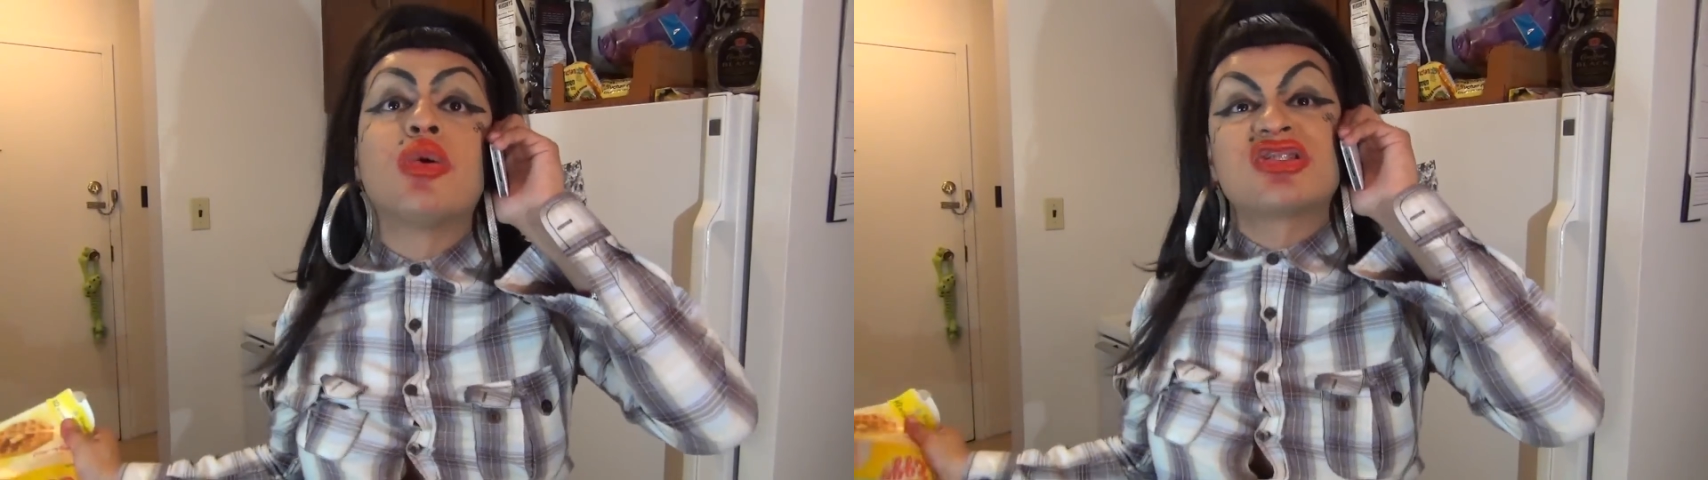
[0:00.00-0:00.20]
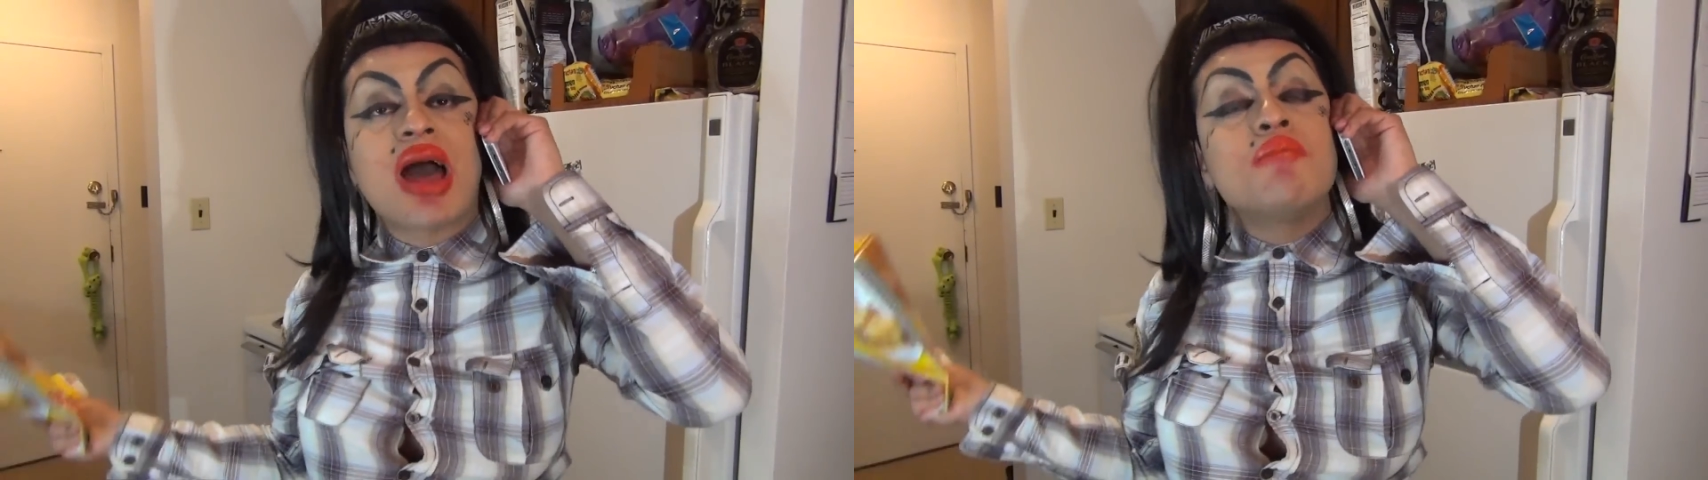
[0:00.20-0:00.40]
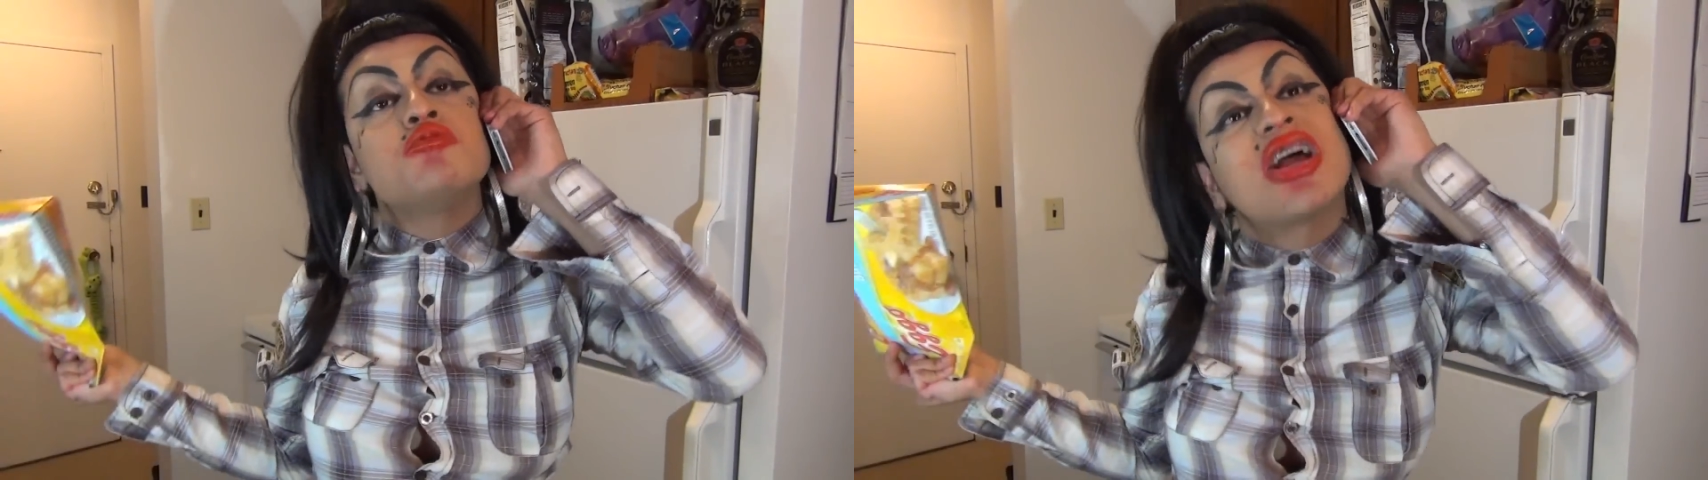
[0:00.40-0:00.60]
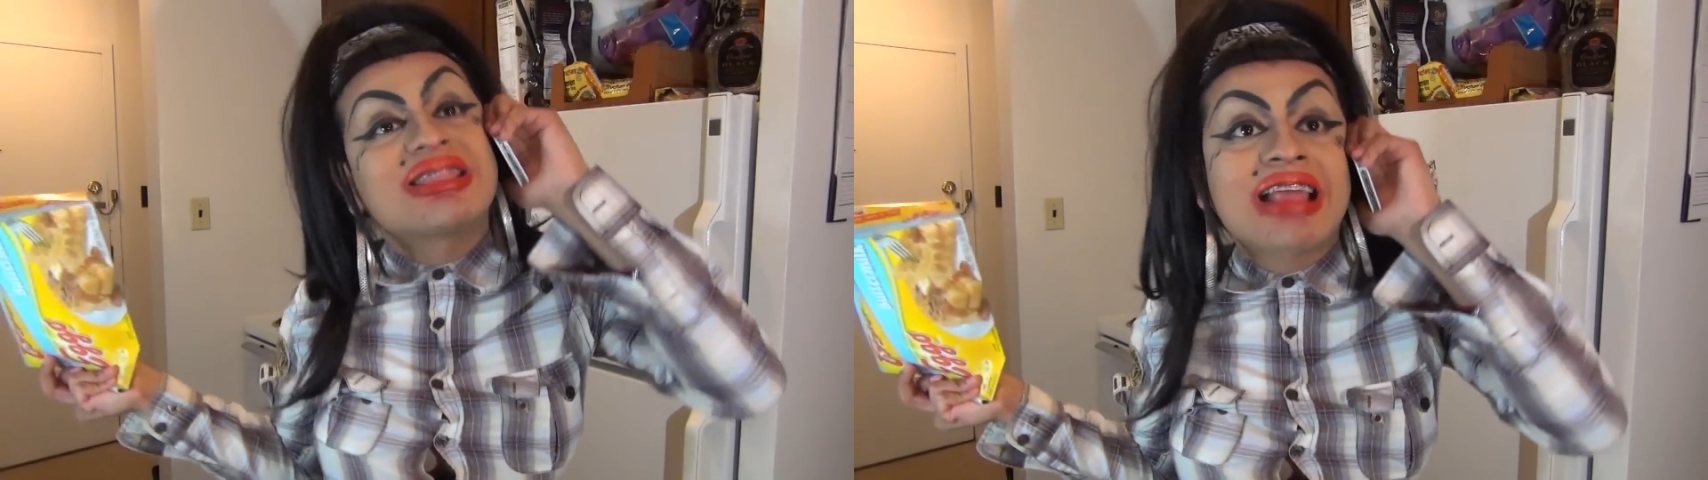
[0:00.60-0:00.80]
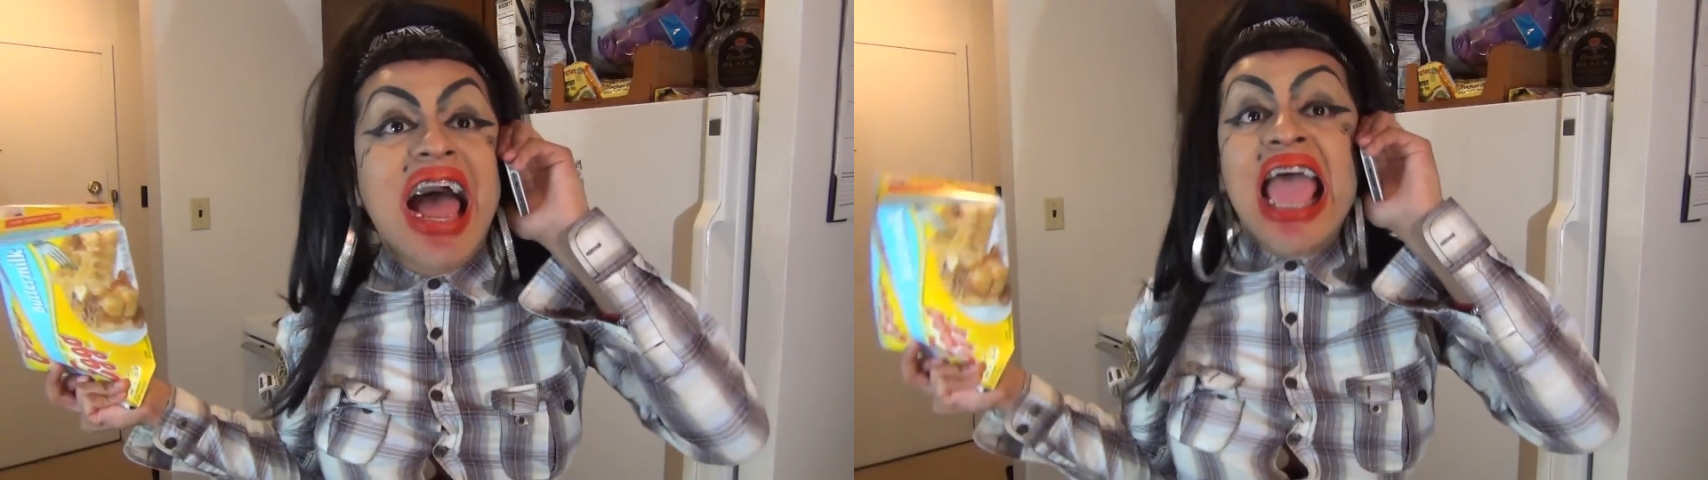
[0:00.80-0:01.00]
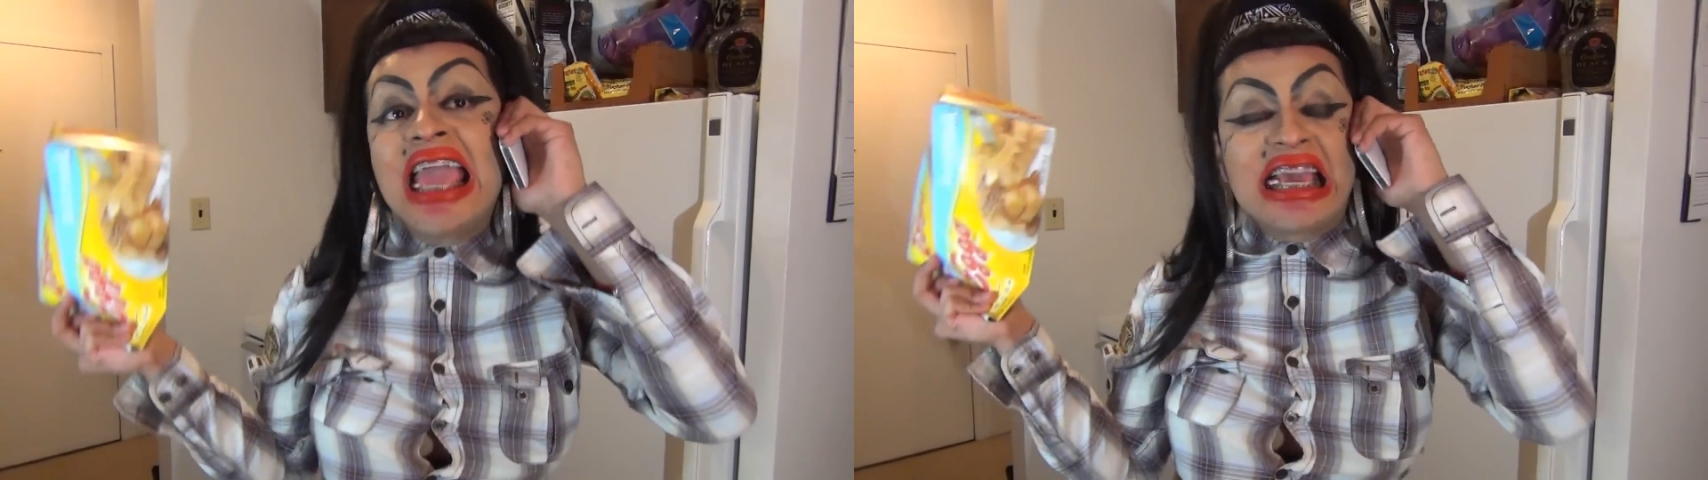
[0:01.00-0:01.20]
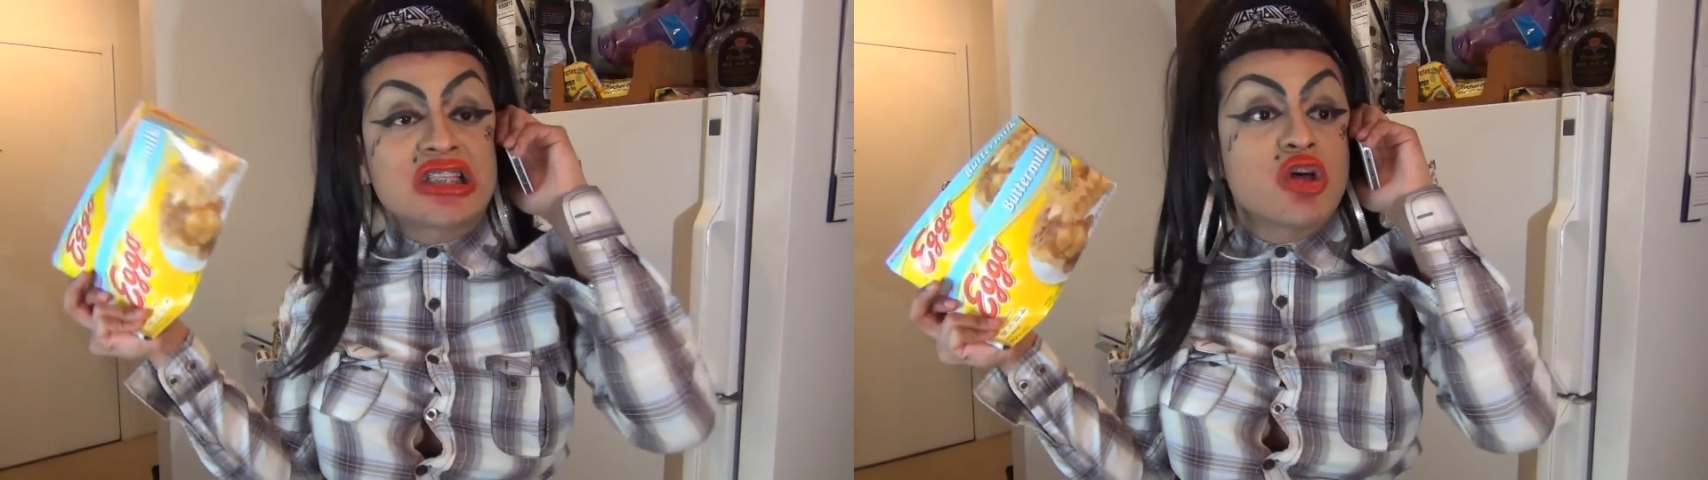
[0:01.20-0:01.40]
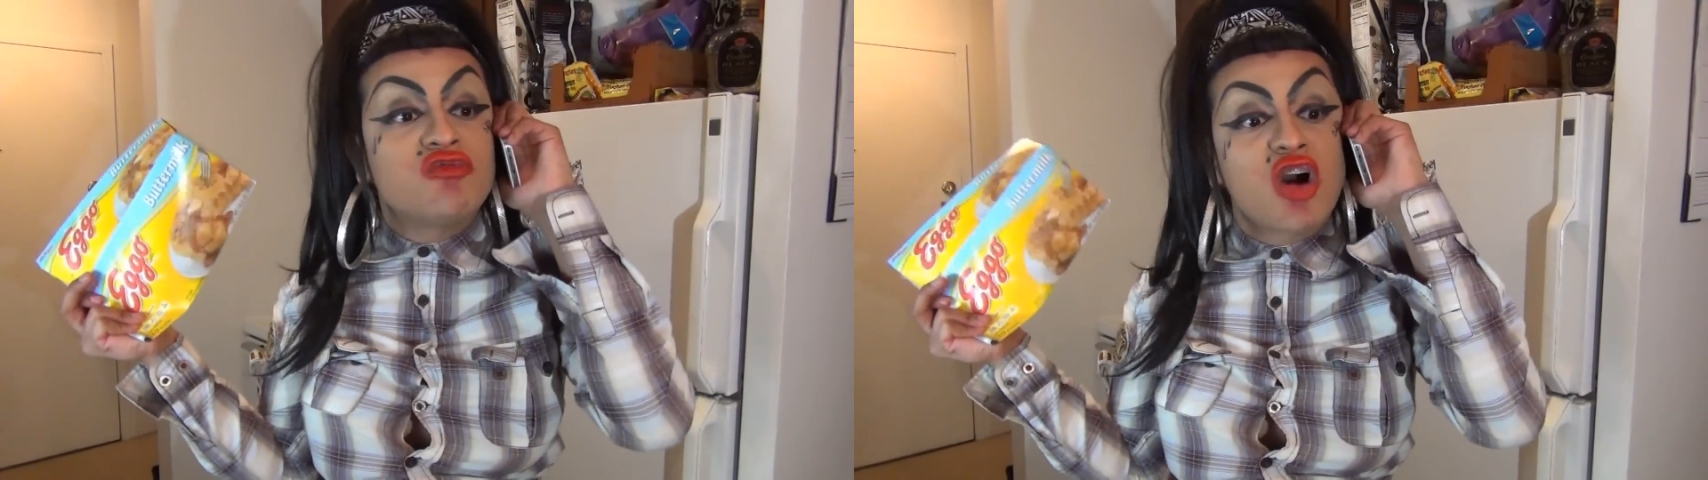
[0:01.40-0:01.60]
mosca muerta
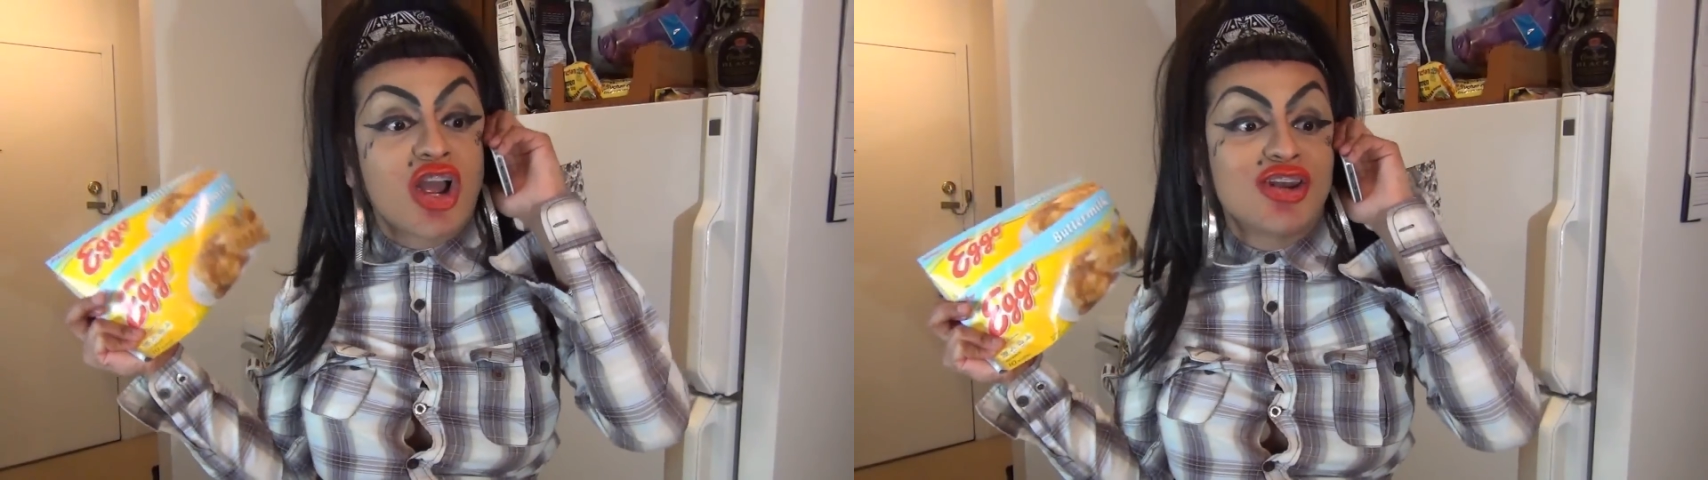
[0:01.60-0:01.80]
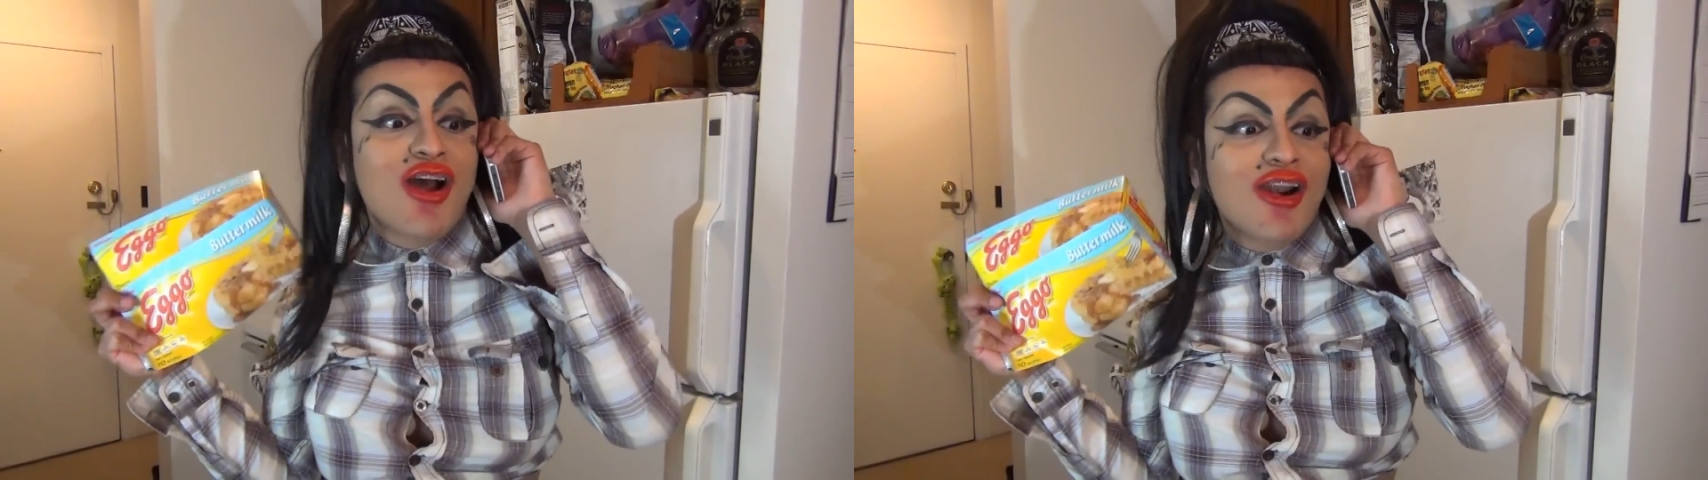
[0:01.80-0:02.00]
hit so fucking